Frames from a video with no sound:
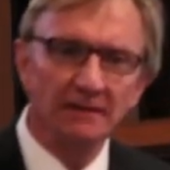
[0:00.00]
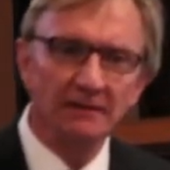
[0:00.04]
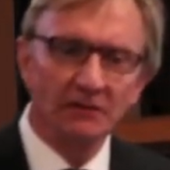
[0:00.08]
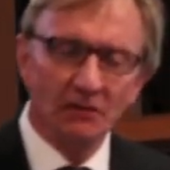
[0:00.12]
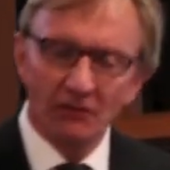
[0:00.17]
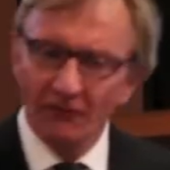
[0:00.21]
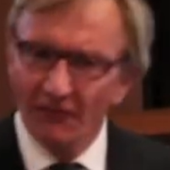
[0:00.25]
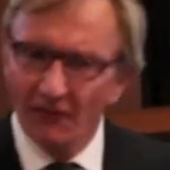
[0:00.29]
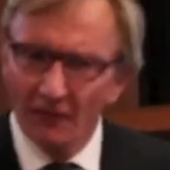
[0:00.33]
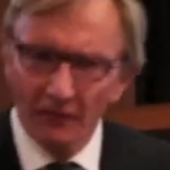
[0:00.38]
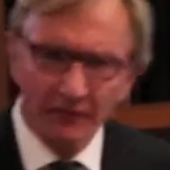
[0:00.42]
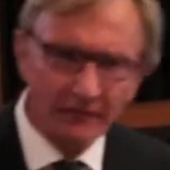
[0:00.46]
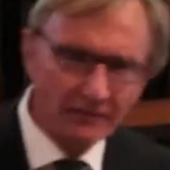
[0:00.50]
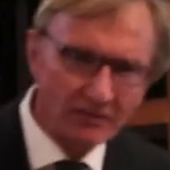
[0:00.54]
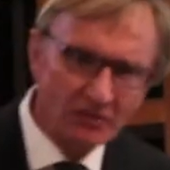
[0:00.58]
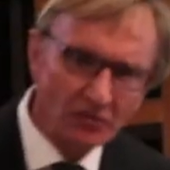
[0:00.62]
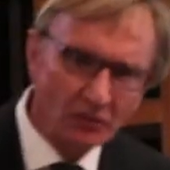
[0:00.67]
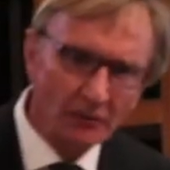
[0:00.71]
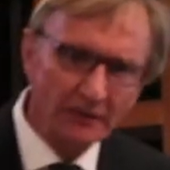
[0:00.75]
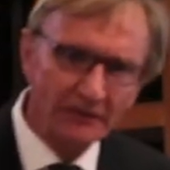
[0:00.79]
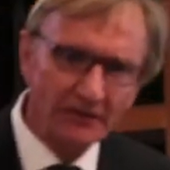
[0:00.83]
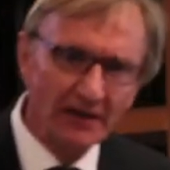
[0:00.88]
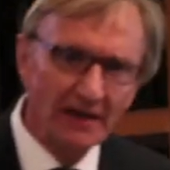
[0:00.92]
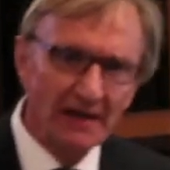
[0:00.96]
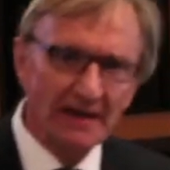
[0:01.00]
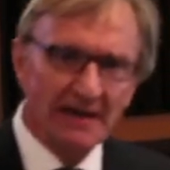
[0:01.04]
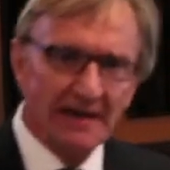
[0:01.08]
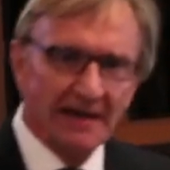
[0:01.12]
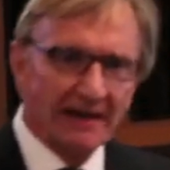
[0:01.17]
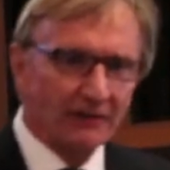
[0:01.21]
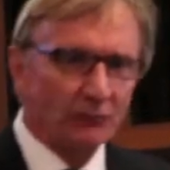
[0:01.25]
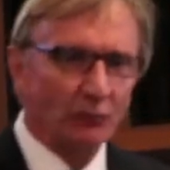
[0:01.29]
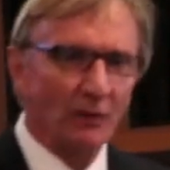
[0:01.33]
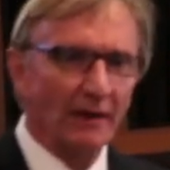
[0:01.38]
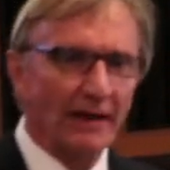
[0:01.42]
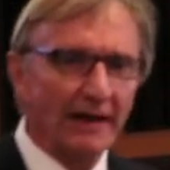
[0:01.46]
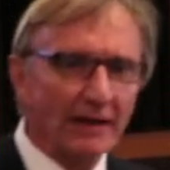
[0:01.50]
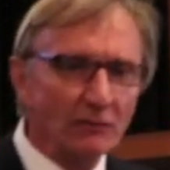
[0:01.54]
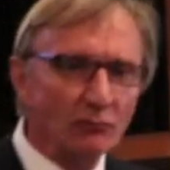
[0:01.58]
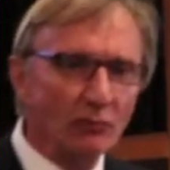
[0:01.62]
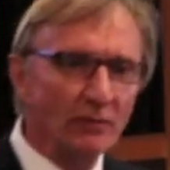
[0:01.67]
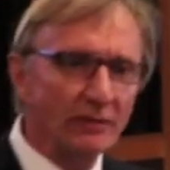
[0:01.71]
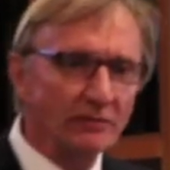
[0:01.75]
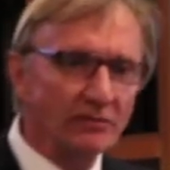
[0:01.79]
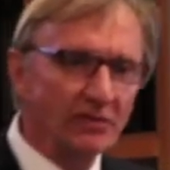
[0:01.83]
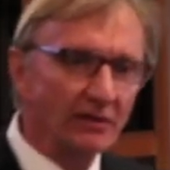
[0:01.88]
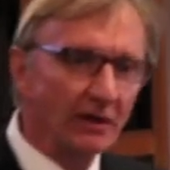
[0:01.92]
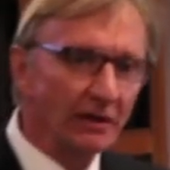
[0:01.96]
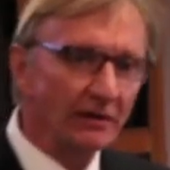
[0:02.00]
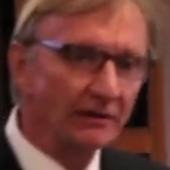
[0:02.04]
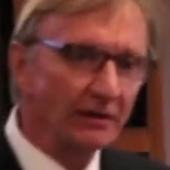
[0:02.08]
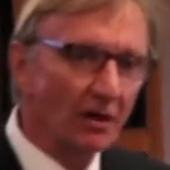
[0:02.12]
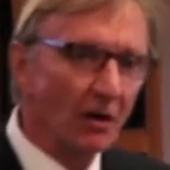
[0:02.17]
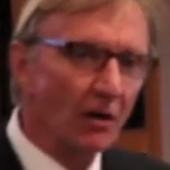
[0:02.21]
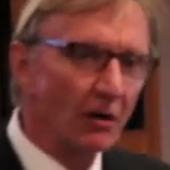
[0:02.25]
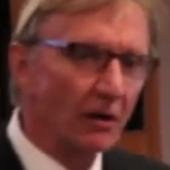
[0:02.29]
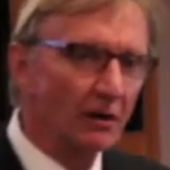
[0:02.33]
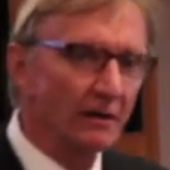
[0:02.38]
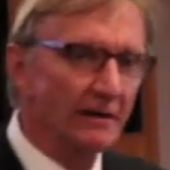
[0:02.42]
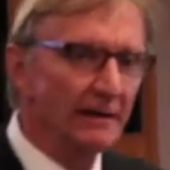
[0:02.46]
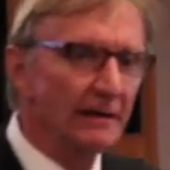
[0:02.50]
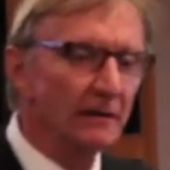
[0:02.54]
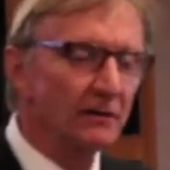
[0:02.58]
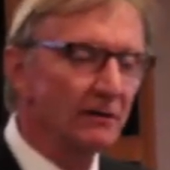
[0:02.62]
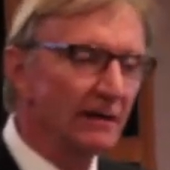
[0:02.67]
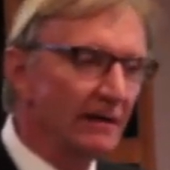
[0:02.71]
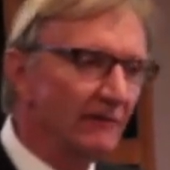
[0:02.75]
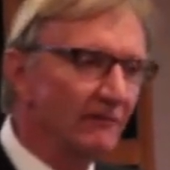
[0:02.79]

You follow the choice? It's what Edward John Carnell